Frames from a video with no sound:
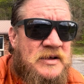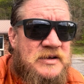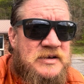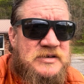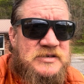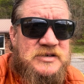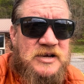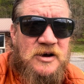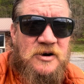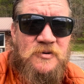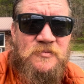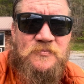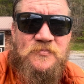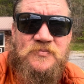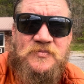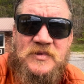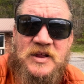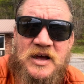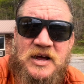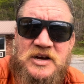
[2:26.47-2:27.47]
So
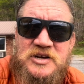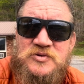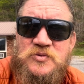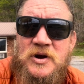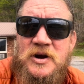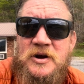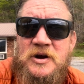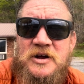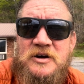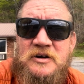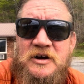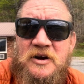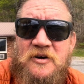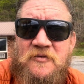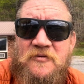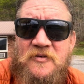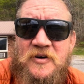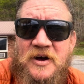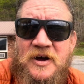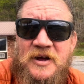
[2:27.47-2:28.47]
I just wanted to
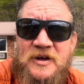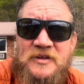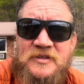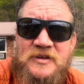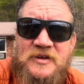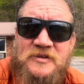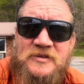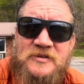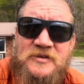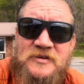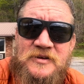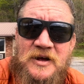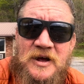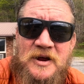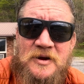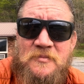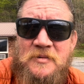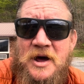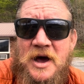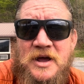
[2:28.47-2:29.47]
clarify that I
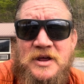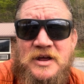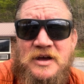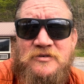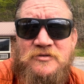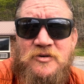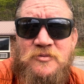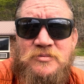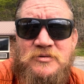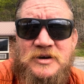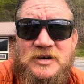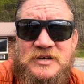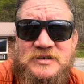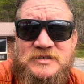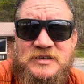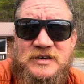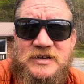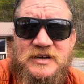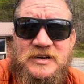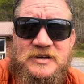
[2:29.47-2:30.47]
am not yellow
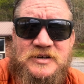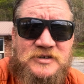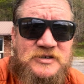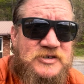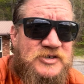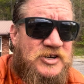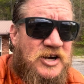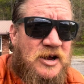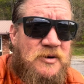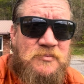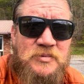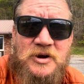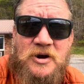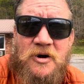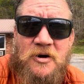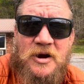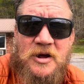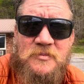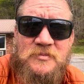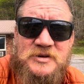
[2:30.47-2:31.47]
blazing, and John
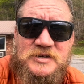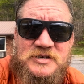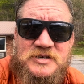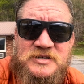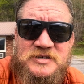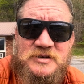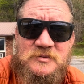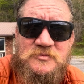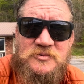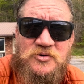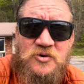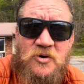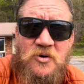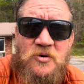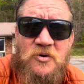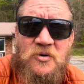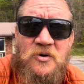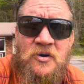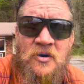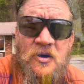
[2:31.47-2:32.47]
BRM is just some troll.